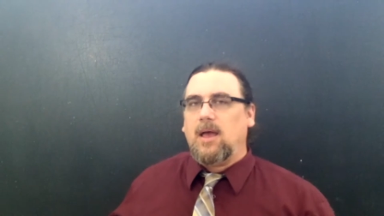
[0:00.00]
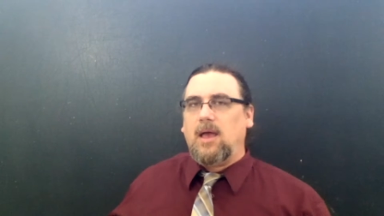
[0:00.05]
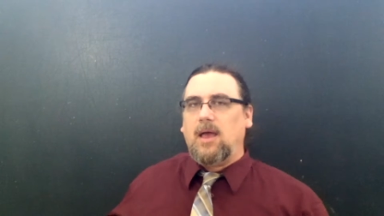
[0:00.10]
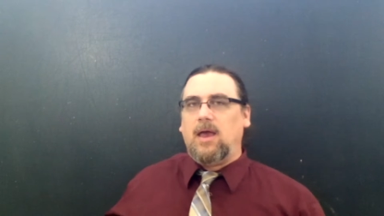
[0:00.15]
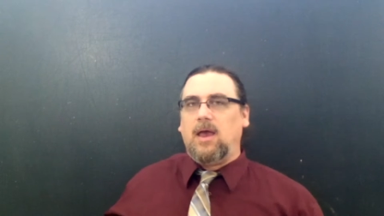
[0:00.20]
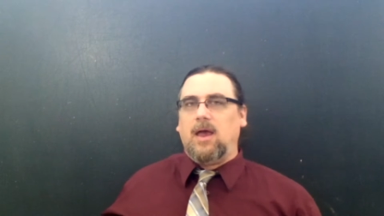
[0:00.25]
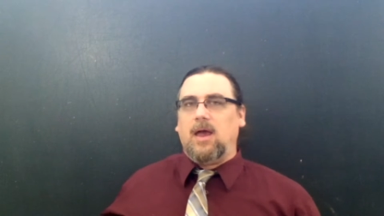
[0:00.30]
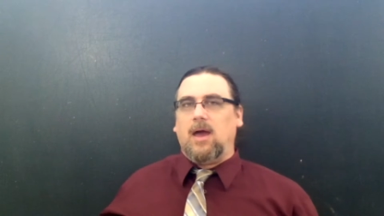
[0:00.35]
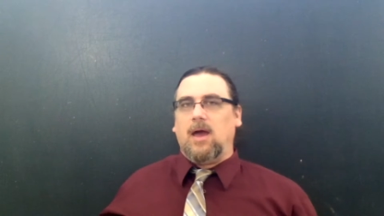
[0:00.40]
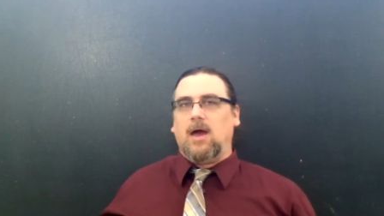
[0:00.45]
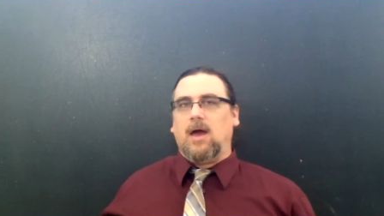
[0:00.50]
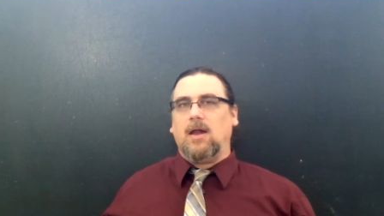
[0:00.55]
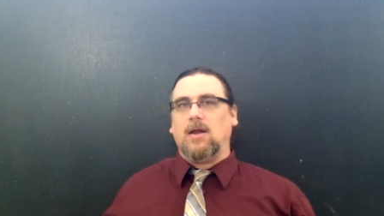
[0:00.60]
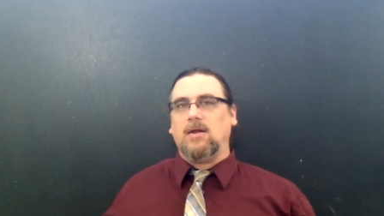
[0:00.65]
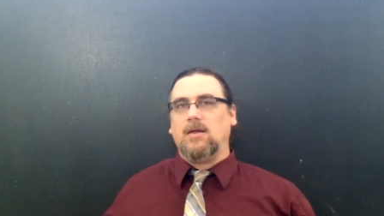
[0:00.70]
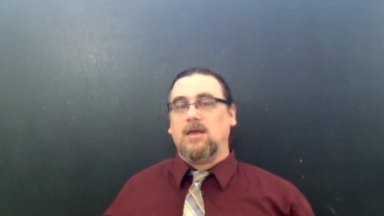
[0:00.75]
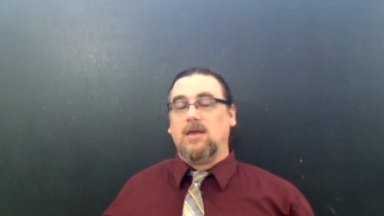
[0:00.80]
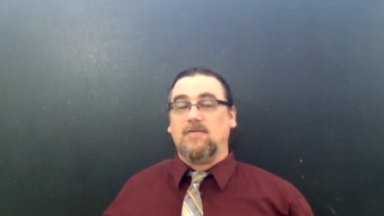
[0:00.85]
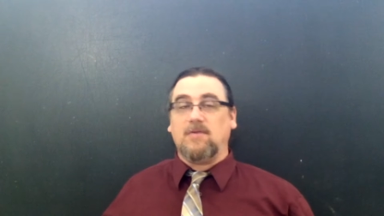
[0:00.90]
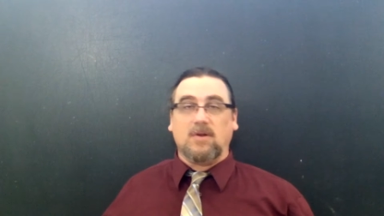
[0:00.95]

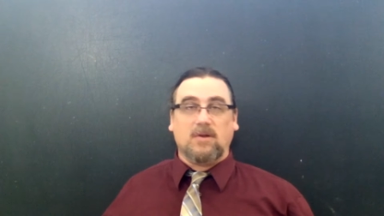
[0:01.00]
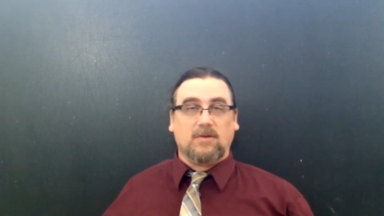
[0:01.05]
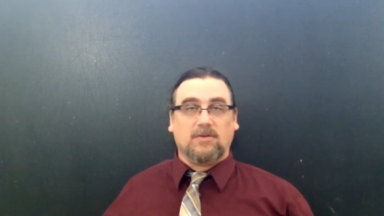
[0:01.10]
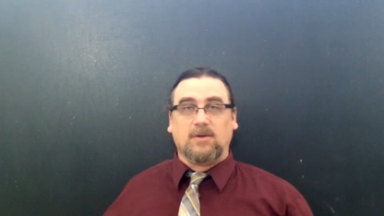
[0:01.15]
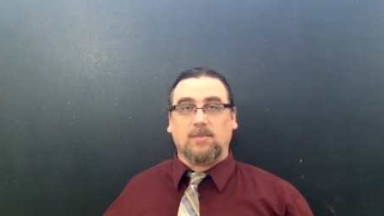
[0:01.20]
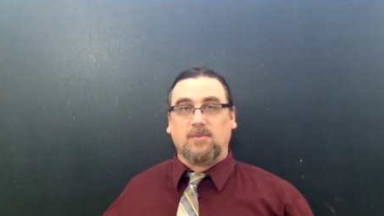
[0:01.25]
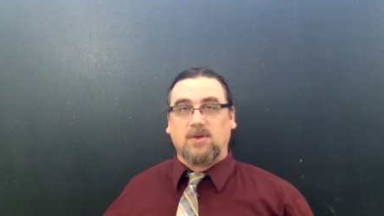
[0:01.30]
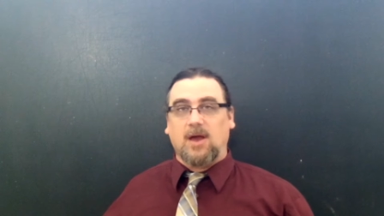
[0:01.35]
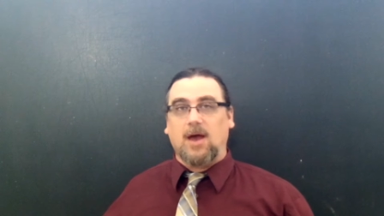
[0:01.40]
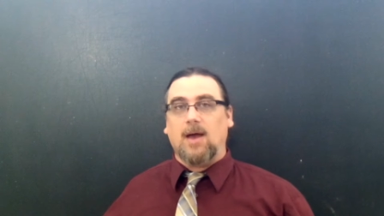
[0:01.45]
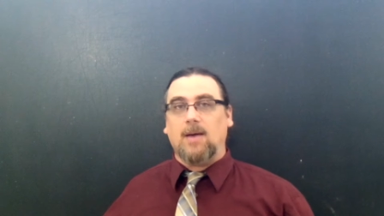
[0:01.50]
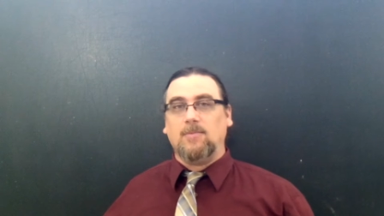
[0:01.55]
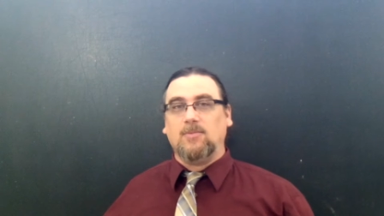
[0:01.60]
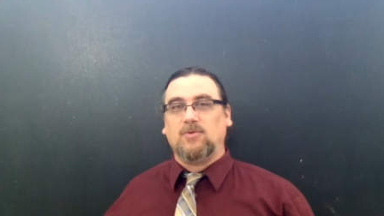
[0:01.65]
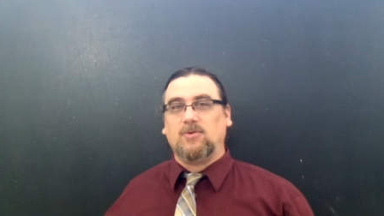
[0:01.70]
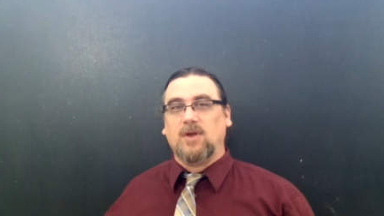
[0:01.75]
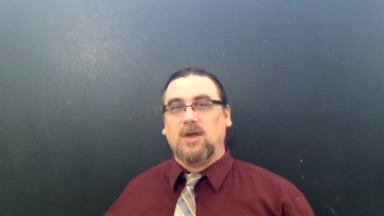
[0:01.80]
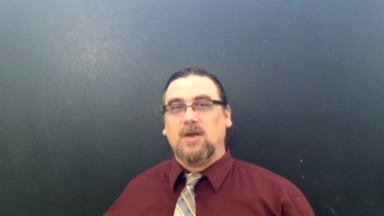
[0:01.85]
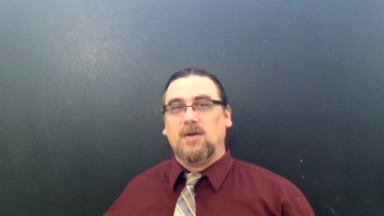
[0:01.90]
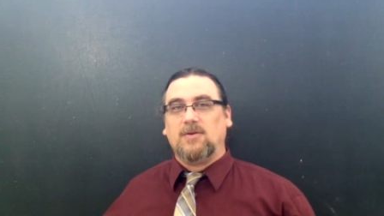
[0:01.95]
and even
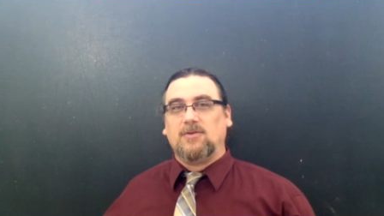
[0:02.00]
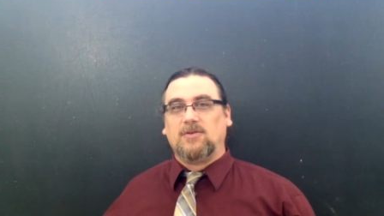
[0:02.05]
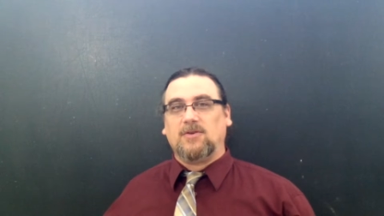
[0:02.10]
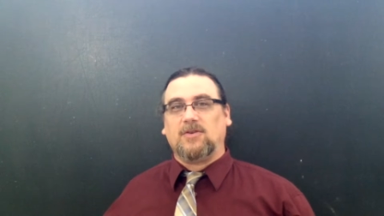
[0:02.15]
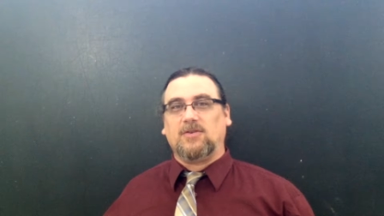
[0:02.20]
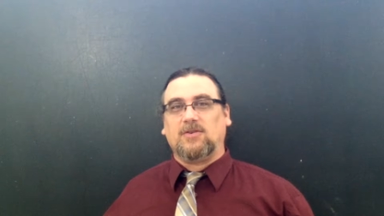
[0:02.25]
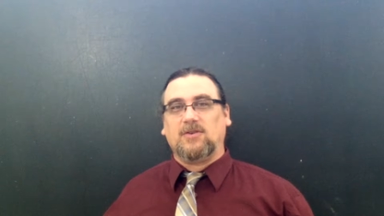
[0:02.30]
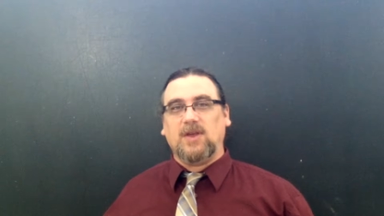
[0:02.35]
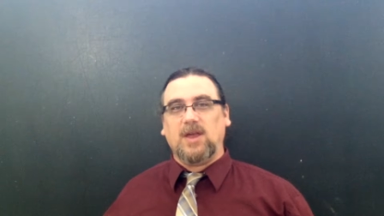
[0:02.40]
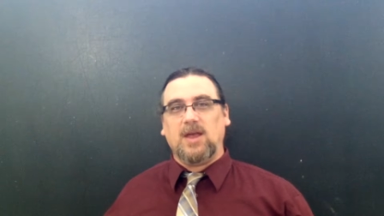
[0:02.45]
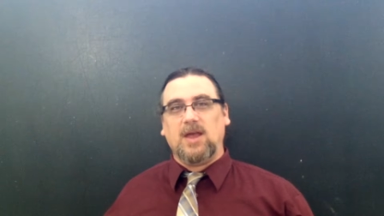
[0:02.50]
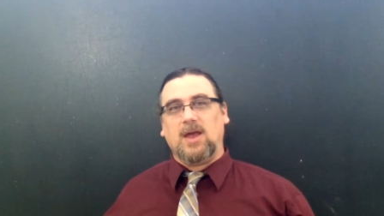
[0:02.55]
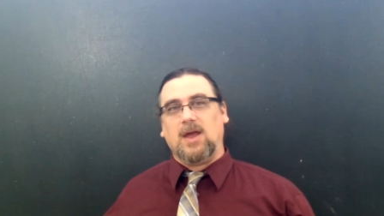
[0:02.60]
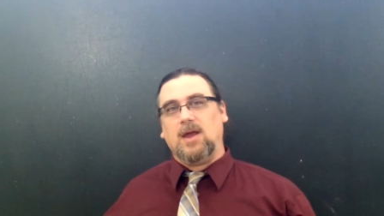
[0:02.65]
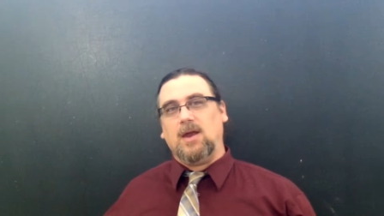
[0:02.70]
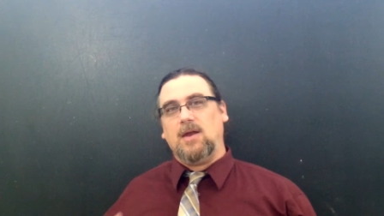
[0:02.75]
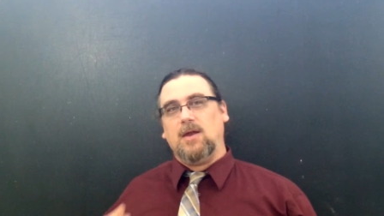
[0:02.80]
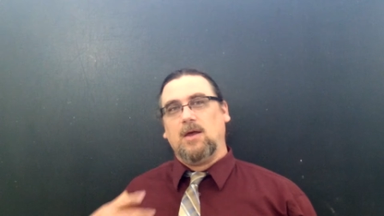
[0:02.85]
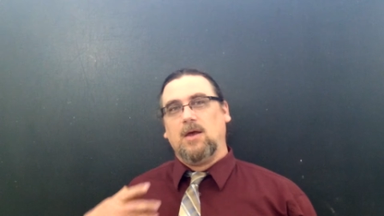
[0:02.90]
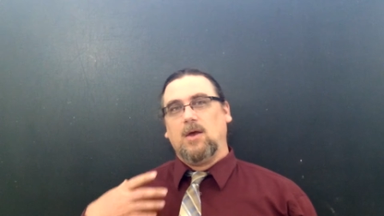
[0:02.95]
sometimes
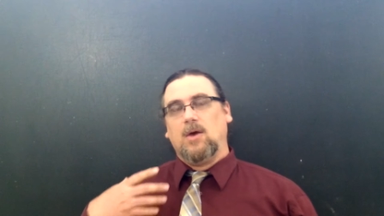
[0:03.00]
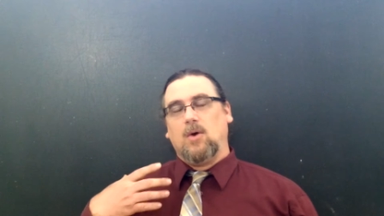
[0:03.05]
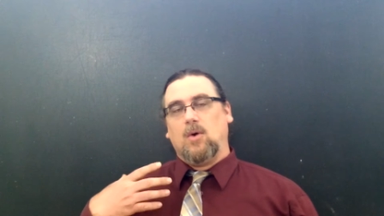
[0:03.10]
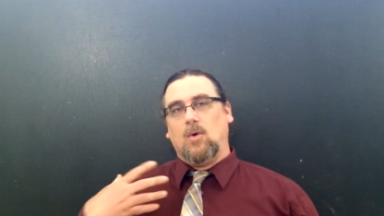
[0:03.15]
succeed